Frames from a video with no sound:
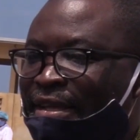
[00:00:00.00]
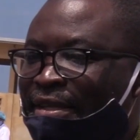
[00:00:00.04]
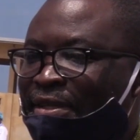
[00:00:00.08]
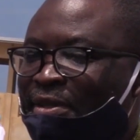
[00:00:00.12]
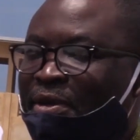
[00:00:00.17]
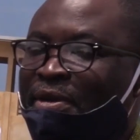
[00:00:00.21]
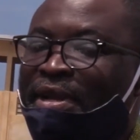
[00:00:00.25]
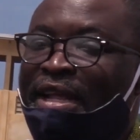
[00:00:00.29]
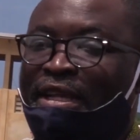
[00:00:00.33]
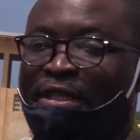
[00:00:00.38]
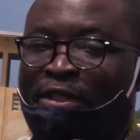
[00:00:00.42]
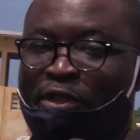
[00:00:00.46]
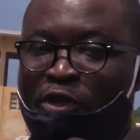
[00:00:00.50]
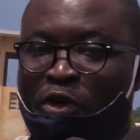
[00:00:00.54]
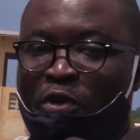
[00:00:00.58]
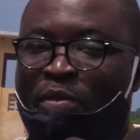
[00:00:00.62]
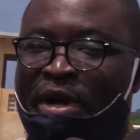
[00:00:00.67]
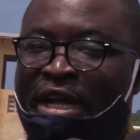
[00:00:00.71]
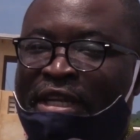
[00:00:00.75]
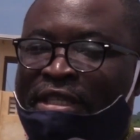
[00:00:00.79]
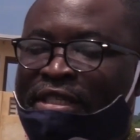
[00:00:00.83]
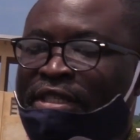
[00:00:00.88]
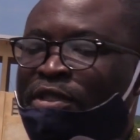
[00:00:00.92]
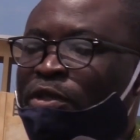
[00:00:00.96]
So that's so
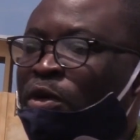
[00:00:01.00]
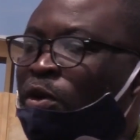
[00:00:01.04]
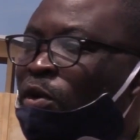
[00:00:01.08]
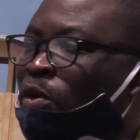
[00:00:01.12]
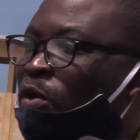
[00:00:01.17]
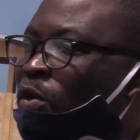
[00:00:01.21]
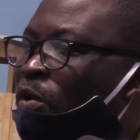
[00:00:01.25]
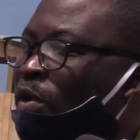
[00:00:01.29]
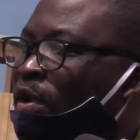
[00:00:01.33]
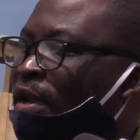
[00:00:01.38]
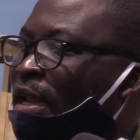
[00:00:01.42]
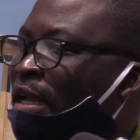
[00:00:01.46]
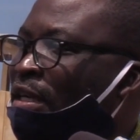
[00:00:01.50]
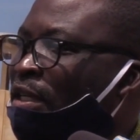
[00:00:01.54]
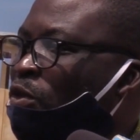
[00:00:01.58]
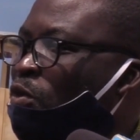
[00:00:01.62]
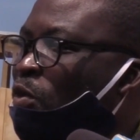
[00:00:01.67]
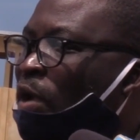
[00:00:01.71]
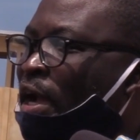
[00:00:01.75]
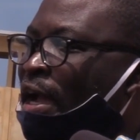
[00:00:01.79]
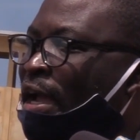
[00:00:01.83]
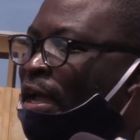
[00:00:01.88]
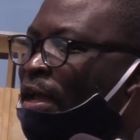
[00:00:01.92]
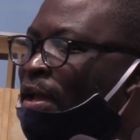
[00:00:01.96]
much. So that is
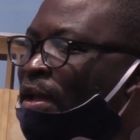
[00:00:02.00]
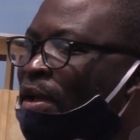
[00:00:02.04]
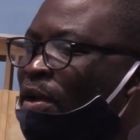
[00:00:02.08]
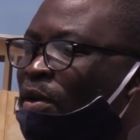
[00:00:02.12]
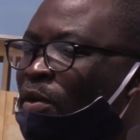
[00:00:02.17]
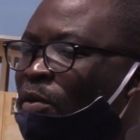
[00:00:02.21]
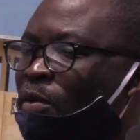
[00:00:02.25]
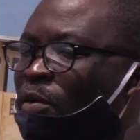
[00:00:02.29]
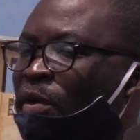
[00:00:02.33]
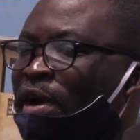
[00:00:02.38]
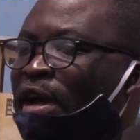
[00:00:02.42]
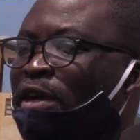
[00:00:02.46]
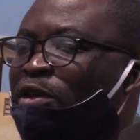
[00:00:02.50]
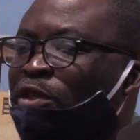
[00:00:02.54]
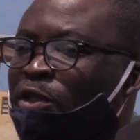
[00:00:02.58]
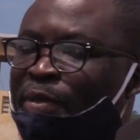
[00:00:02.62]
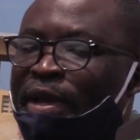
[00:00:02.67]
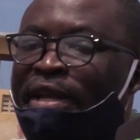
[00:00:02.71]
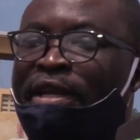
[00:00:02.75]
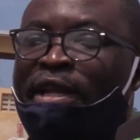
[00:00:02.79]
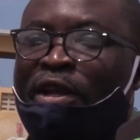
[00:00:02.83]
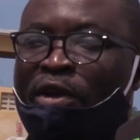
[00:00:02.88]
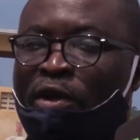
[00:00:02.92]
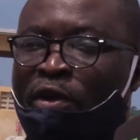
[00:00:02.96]
why we had to
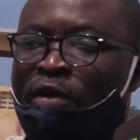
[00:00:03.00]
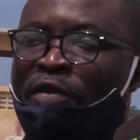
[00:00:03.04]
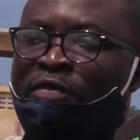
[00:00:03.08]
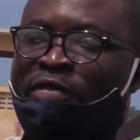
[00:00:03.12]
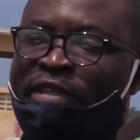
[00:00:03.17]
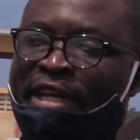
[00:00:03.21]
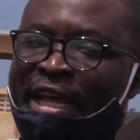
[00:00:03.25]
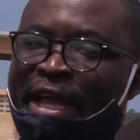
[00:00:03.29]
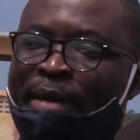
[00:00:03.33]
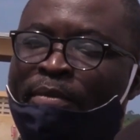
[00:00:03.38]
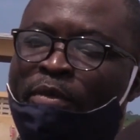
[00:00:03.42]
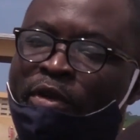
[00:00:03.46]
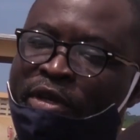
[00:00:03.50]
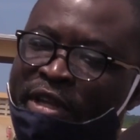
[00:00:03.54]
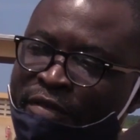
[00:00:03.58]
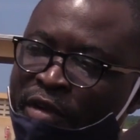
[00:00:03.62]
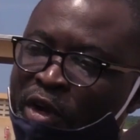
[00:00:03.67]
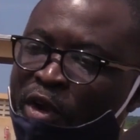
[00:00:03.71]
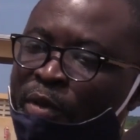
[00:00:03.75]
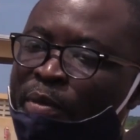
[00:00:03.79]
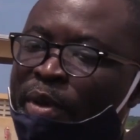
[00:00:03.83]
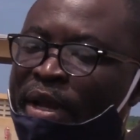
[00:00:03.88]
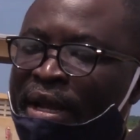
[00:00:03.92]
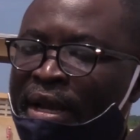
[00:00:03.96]
spend a lot of time
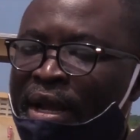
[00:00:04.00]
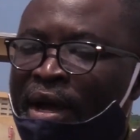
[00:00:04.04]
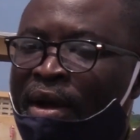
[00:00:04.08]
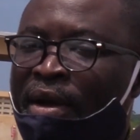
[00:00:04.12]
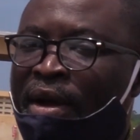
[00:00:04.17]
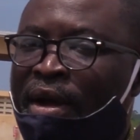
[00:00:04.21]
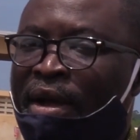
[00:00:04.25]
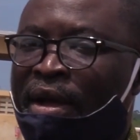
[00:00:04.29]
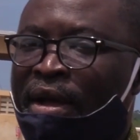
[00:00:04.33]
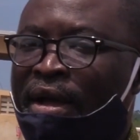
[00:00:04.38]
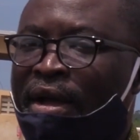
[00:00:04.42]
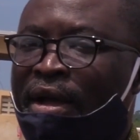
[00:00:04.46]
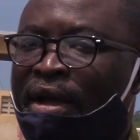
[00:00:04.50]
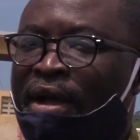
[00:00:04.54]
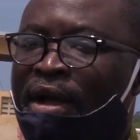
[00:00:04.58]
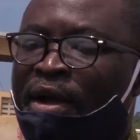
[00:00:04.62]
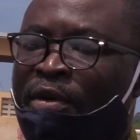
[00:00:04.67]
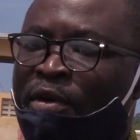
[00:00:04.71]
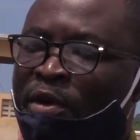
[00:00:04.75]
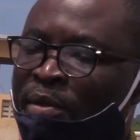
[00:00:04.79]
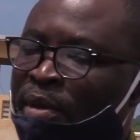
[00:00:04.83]
developing our, our